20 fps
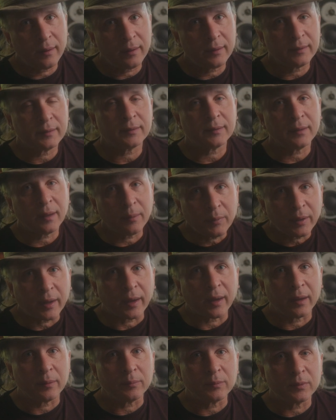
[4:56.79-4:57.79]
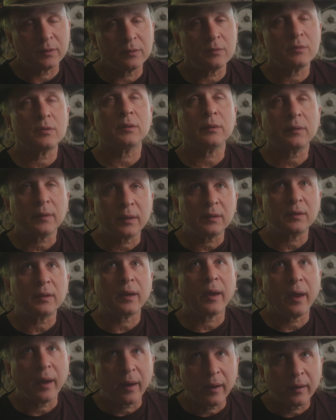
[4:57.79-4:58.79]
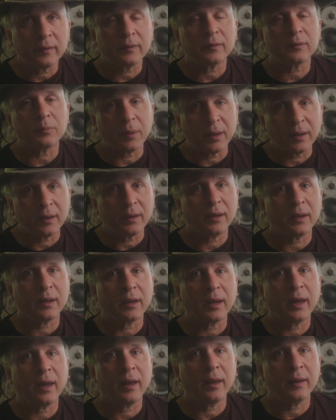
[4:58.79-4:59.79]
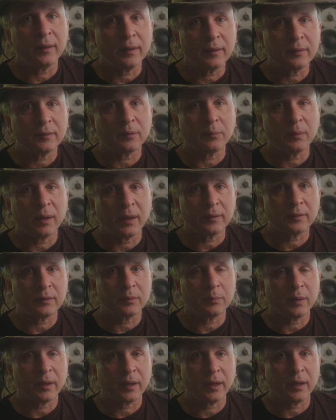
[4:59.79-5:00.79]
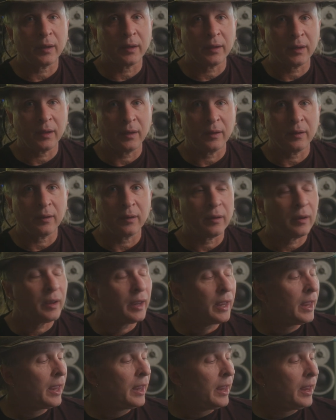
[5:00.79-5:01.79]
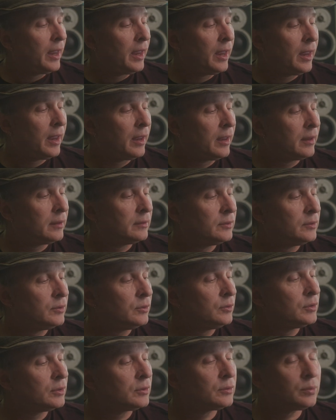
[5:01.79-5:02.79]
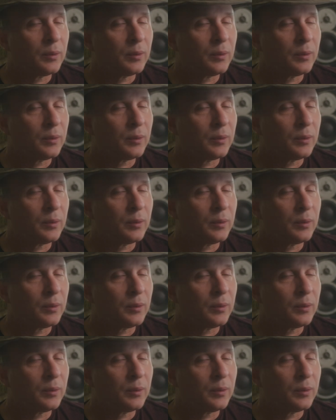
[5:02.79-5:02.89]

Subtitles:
sometimes you just get tired of spending endless amounts of money on gear and you just